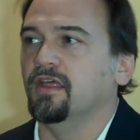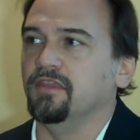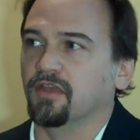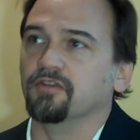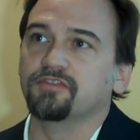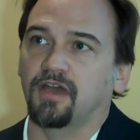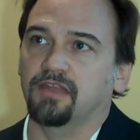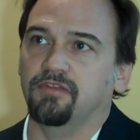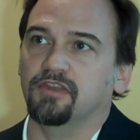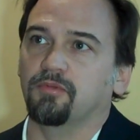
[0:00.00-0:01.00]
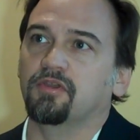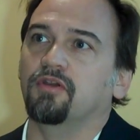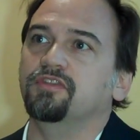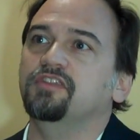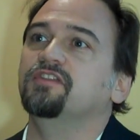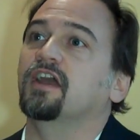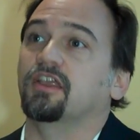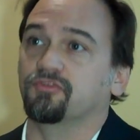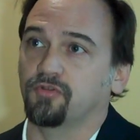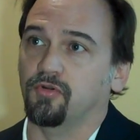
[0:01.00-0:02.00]
The other side of it is what we call DCI
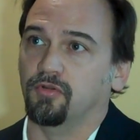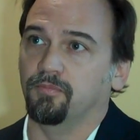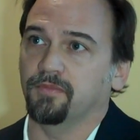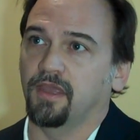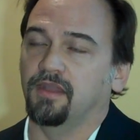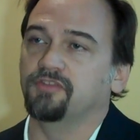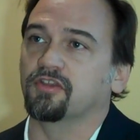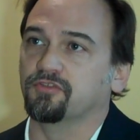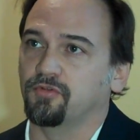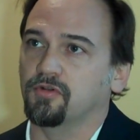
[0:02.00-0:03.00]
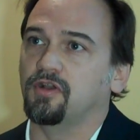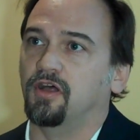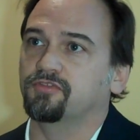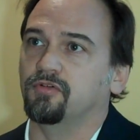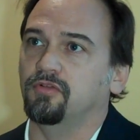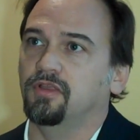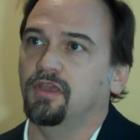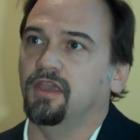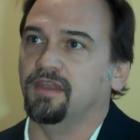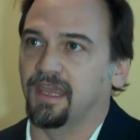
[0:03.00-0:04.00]
Control, and that's a control console
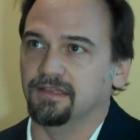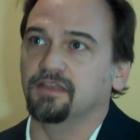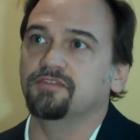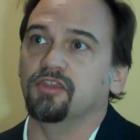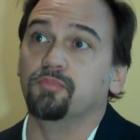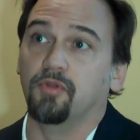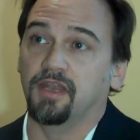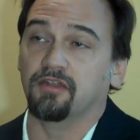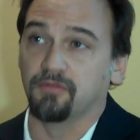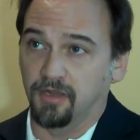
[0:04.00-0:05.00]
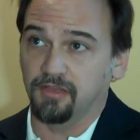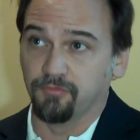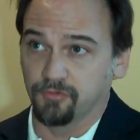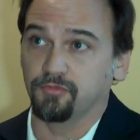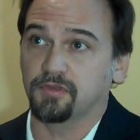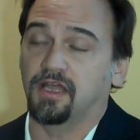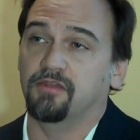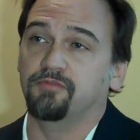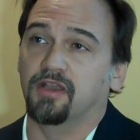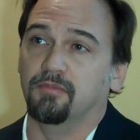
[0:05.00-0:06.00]
and analytics that you point at a running virtual
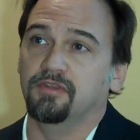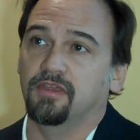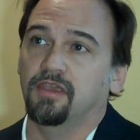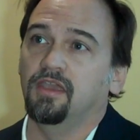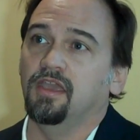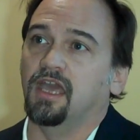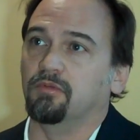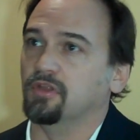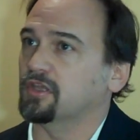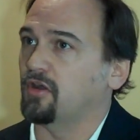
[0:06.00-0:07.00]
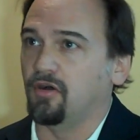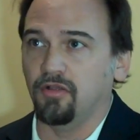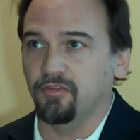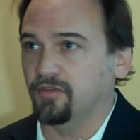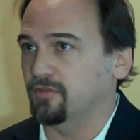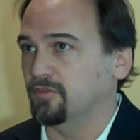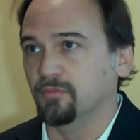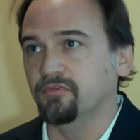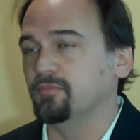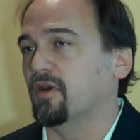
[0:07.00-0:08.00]
cloud environment, and it will look at all the
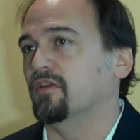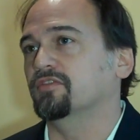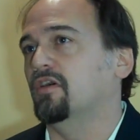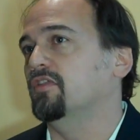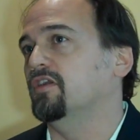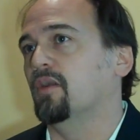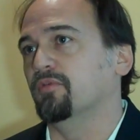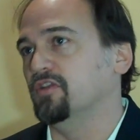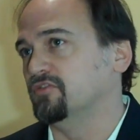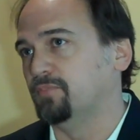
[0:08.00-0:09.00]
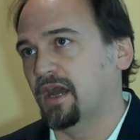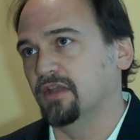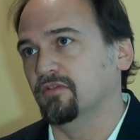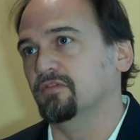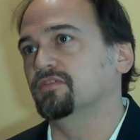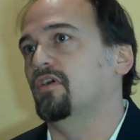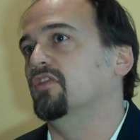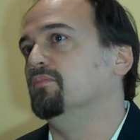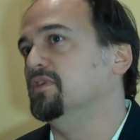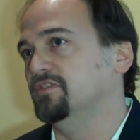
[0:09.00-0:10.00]
moving parts, all the operational patterns,
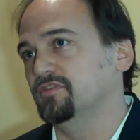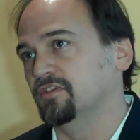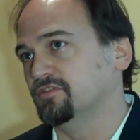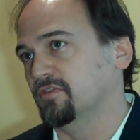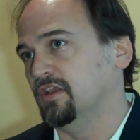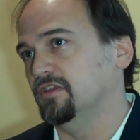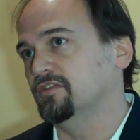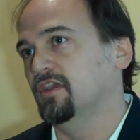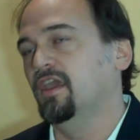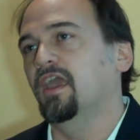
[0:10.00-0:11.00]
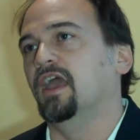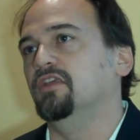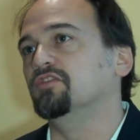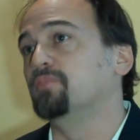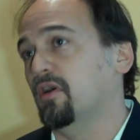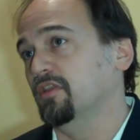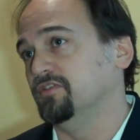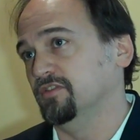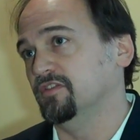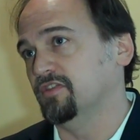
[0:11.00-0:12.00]
all the business constraints, and uses
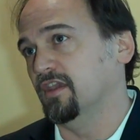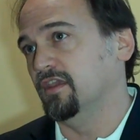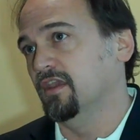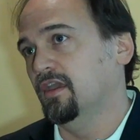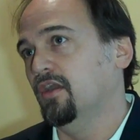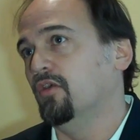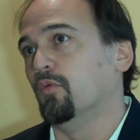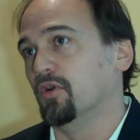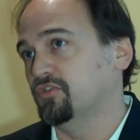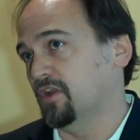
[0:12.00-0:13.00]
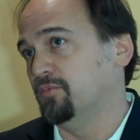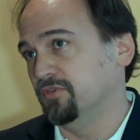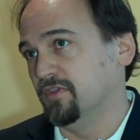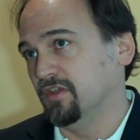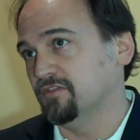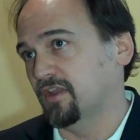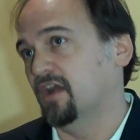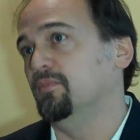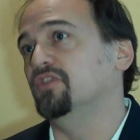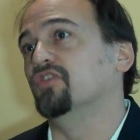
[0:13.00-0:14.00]
policies to say, where should I put things and
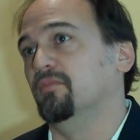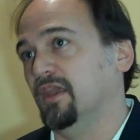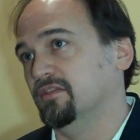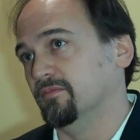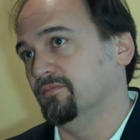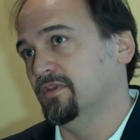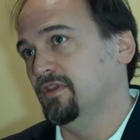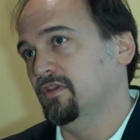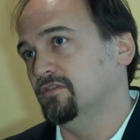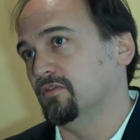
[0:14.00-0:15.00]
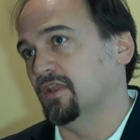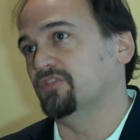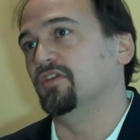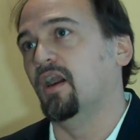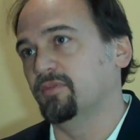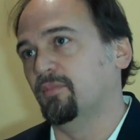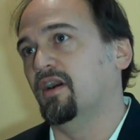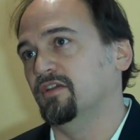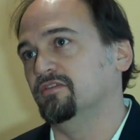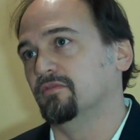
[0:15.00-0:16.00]
how big should I make them? So it'll actually
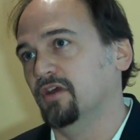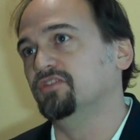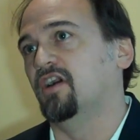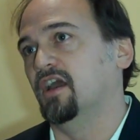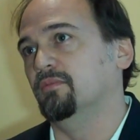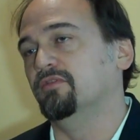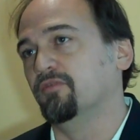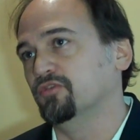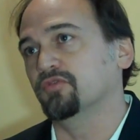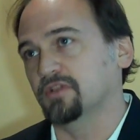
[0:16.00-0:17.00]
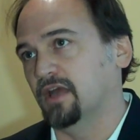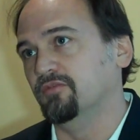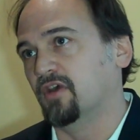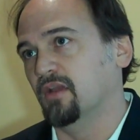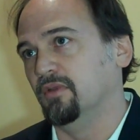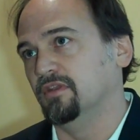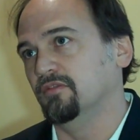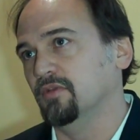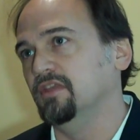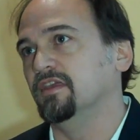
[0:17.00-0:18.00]
optimize the runtime of a virtual cloud environment,
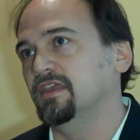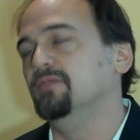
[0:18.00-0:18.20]
and really the key